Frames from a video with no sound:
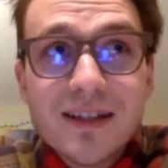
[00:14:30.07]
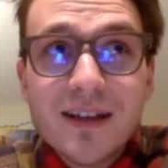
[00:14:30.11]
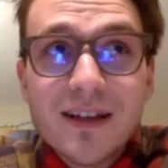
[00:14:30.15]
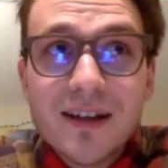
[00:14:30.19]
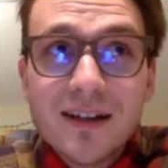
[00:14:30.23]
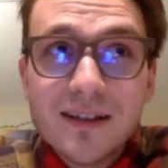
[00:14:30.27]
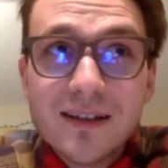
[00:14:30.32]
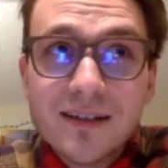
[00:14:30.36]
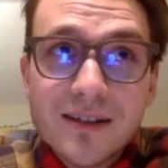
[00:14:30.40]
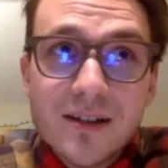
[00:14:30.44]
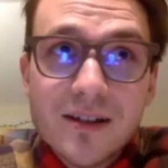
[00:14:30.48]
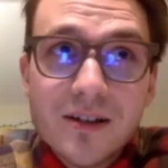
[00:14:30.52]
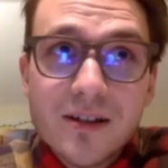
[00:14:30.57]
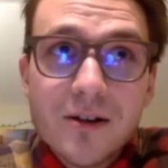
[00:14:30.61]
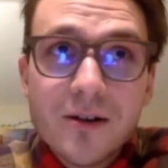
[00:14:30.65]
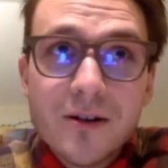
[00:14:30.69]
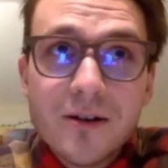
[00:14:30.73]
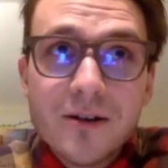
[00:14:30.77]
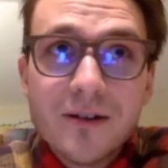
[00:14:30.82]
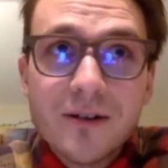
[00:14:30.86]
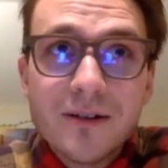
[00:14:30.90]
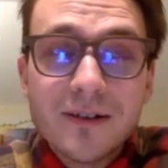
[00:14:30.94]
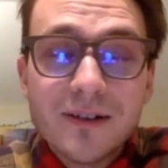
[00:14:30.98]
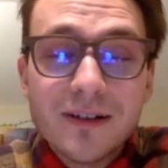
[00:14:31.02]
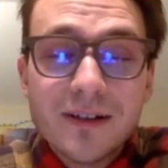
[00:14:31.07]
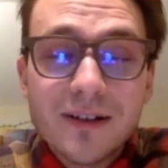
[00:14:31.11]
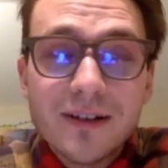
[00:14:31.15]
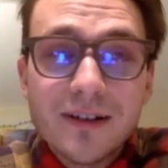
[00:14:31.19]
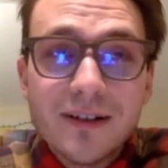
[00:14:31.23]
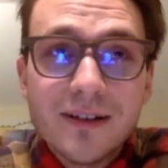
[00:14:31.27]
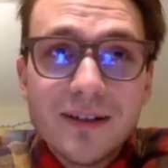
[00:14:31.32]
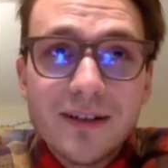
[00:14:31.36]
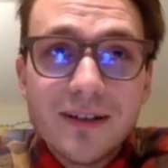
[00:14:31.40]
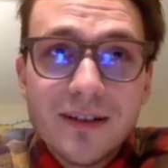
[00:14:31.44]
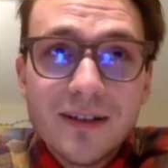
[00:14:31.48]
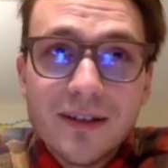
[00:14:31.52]
there is a disconnect
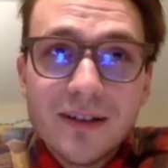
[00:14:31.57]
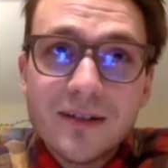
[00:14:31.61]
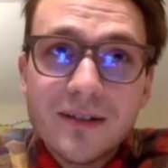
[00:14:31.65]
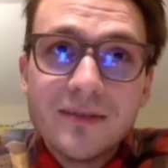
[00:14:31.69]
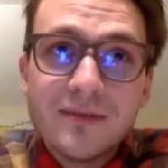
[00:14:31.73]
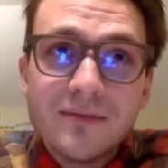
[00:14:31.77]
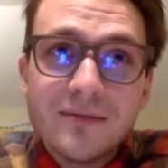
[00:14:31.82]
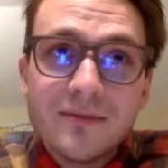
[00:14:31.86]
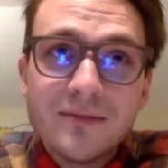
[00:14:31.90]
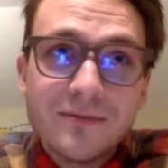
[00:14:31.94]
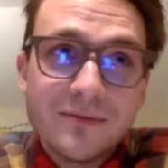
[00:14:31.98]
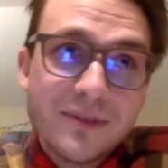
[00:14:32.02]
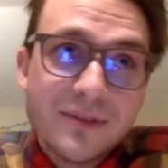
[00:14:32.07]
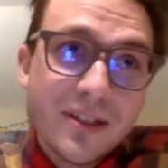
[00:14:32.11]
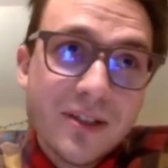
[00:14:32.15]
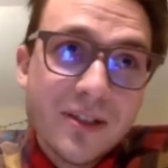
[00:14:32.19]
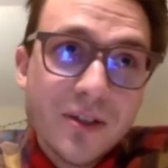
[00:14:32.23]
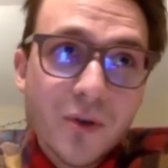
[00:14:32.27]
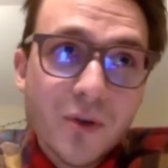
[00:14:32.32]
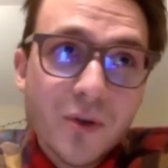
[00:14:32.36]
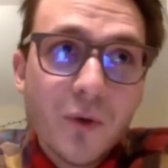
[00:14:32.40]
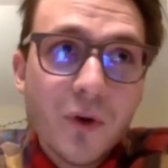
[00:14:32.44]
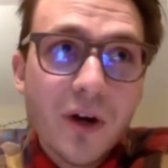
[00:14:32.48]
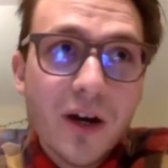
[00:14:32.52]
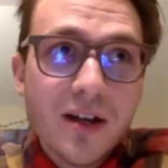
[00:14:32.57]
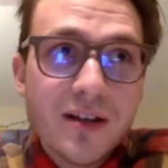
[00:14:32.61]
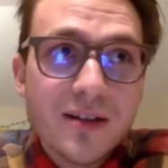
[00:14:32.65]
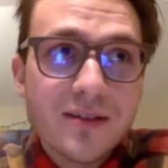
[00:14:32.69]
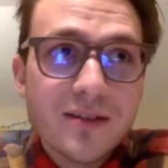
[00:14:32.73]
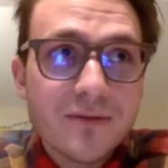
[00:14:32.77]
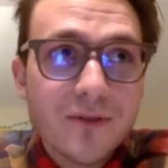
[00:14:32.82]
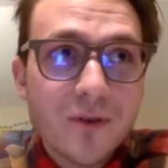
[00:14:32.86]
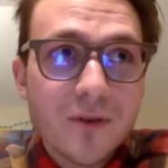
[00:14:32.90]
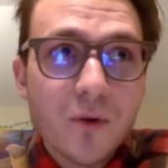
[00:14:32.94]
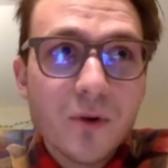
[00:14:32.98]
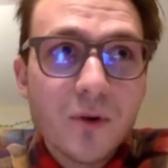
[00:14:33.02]
here in
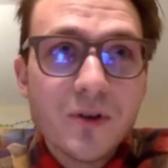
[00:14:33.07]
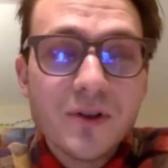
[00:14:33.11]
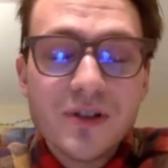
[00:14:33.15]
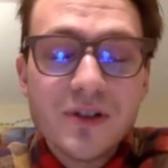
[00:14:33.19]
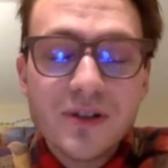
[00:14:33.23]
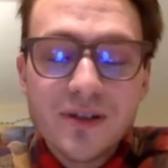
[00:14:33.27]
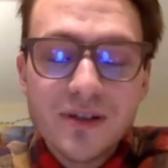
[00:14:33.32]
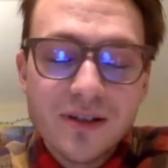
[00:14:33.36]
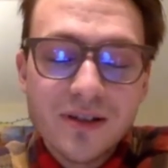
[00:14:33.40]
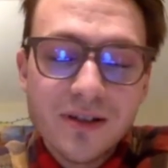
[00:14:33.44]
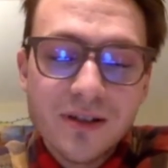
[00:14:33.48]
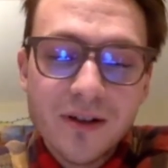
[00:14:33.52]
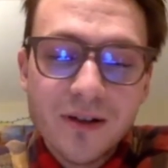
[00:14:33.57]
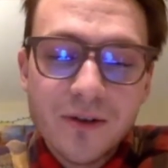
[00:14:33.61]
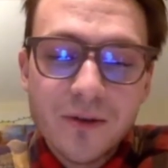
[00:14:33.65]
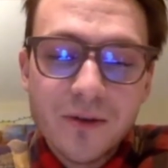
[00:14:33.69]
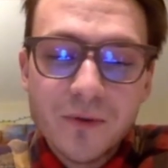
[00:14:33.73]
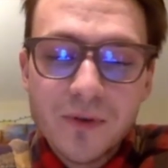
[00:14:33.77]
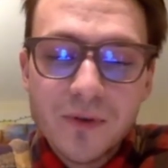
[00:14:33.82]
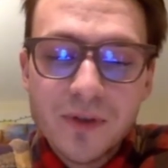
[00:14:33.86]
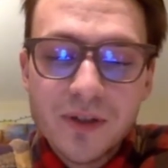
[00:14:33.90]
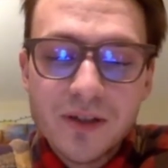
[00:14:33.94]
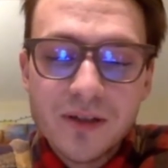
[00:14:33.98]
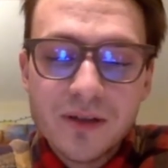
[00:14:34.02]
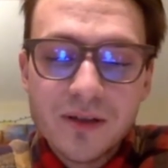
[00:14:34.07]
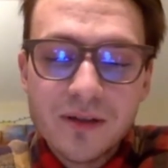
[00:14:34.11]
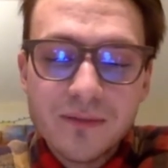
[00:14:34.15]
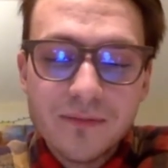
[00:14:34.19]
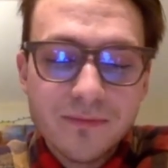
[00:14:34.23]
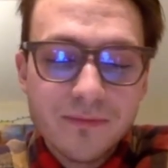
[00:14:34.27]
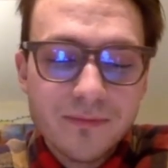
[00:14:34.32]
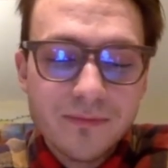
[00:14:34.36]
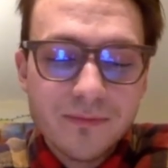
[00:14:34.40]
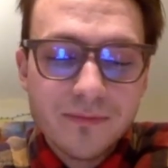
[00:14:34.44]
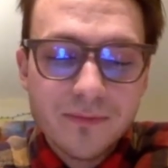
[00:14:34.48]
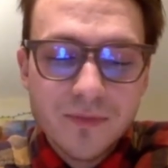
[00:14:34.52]
the US, of course. You
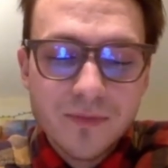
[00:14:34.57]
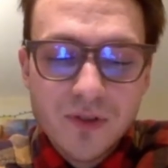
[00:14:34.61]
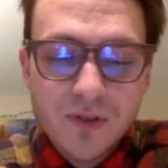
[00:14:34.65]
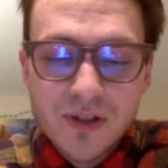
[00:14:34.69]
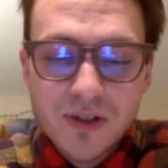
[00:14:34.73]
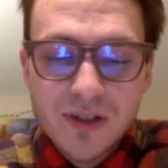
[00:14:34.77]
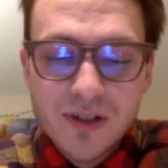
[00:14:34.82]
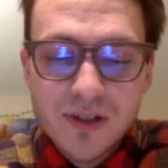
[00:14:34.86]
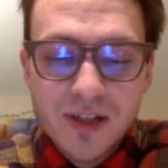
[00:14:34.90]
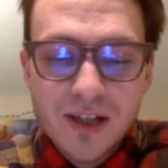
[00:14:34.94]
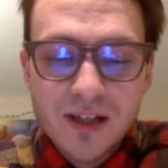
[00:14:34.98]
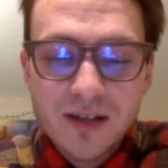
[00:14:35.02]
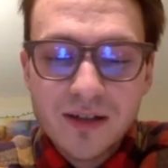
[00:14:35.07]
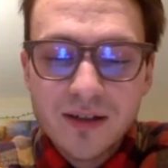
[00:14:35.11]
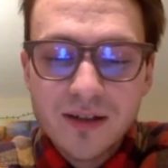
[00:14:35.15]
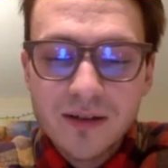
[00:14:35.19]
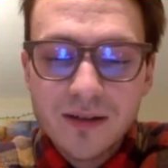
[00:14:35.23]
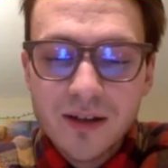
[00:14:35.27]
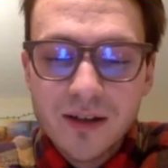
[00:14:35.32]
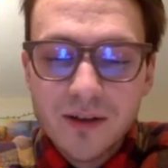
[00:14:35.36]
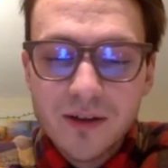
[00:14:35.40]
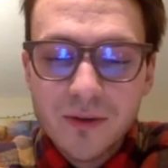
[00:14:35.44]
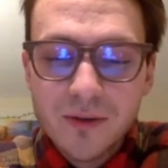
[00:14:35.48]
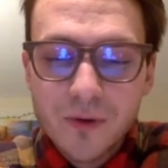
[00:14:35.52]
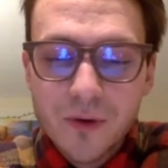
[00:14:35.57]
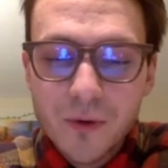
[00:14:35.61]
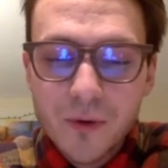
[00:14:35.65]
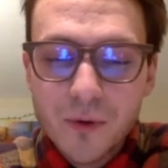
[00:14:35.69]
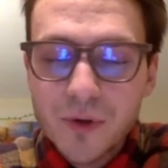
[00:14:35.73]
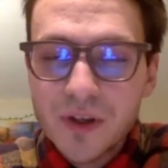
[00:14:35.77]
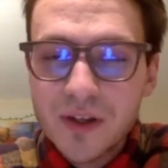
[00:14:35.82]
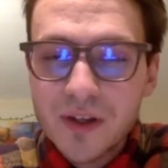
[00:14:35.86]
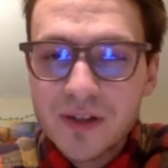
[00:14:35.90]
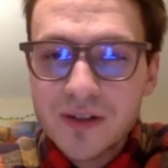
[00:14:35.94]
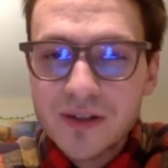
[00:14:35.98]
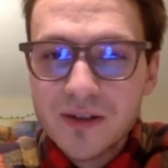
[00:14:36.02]
know, we just
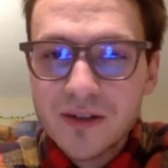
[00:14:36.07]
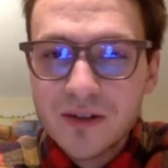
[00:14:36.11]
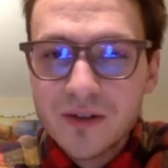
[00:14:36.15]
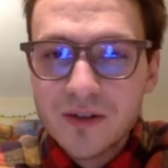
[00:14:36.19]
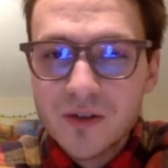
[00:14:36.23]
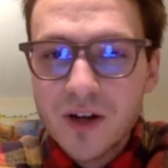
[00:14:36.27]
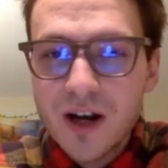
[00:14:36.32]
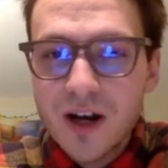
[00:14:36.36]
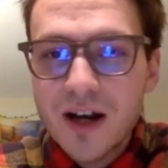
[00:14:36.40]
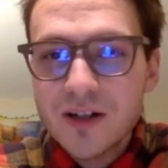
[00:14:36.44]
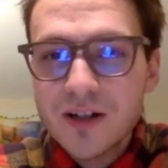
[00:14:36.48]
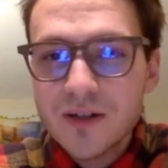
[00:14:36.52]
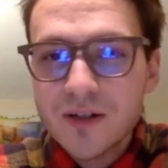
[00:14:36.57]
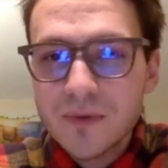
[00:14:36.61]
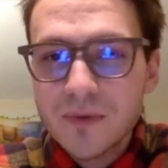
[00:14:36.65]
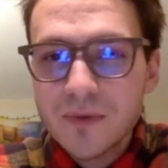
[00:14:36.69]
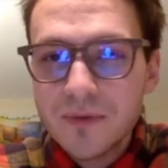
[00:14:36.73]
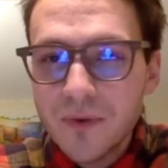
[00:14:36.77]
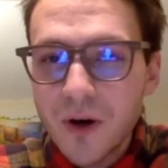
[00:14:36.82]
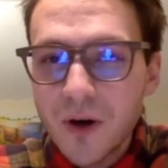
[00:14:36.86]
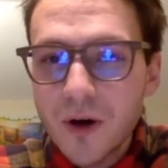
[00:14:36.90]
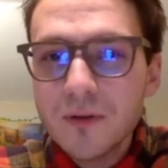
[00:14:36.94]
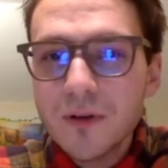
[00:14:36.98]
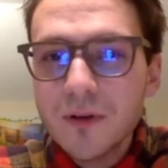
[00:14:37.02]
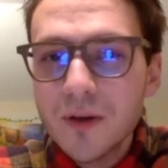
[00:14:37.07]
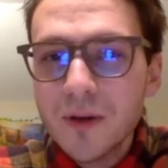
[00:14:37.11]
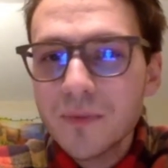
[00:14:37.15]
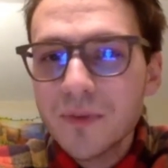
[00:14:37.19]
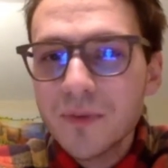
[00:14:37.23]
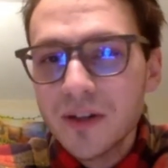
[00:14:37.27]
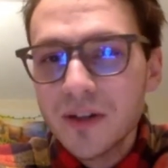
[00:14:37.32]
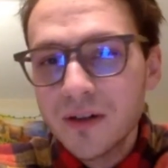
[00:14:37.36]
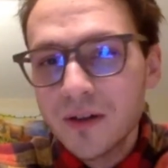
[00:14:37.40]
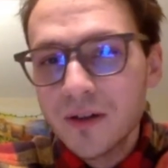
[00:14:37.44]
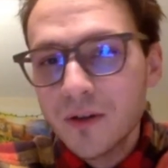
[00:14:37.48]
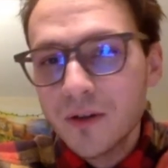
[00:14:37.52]
tend to like throw things in the
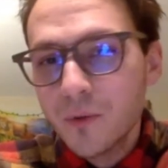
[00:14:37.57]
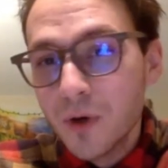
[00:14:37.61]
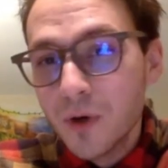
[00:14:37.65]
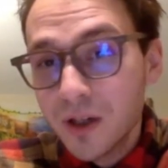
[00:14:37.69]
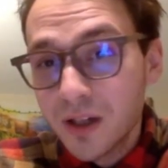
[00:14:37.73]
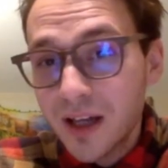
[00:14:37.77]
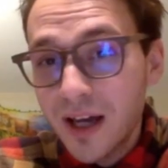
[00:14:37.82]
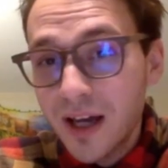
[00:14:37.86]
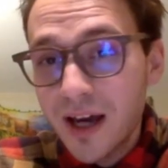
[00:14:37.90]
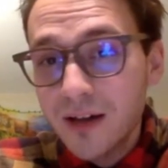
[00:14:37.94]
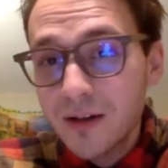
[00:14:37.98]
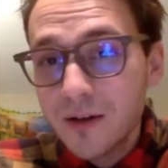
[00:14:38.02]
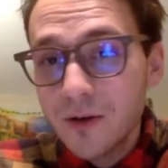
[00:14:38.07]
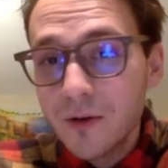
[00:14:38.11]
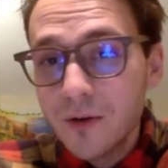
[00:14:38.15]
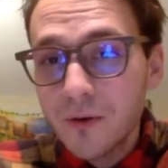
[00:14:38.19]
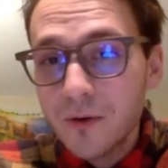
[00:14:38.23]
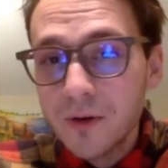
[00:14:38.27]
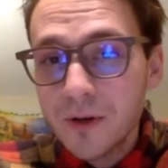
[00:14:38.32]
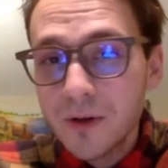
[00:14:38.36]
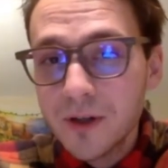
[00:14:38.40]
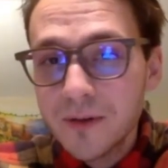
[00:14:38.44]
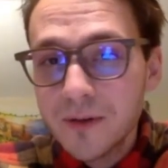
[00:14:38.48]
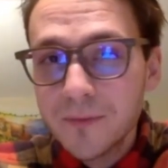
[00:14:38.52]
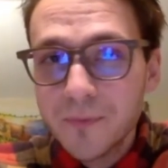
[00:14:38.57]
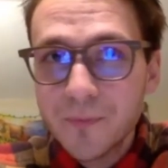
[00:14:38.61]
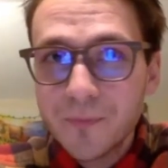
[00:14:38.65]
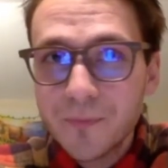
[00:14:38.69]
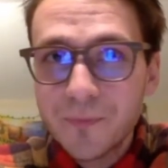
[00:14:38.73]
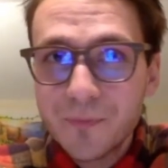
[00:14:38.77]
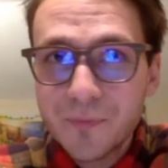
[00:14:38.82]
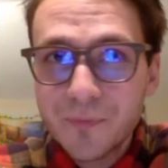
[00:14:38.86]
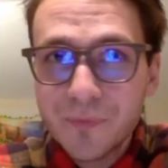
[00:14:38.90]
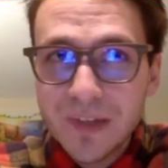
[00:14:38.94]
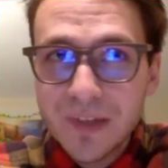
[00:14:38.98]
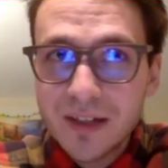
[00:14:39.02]
trash, and we've all lumped it into one
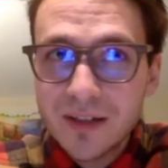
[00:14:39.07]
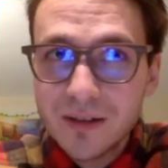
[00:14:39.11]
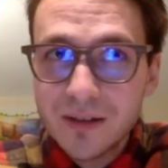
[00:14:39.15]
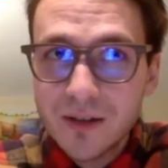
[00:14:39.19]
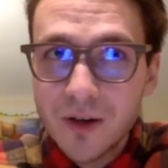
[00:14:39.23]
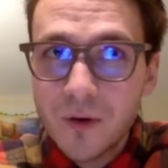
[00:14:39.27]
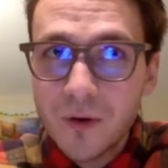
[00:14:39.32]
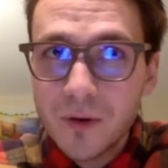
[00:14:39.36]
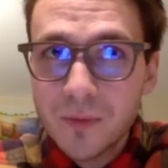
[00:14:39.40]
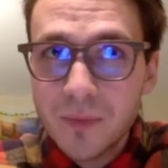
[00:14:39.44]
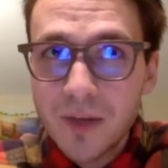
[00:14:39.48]
category.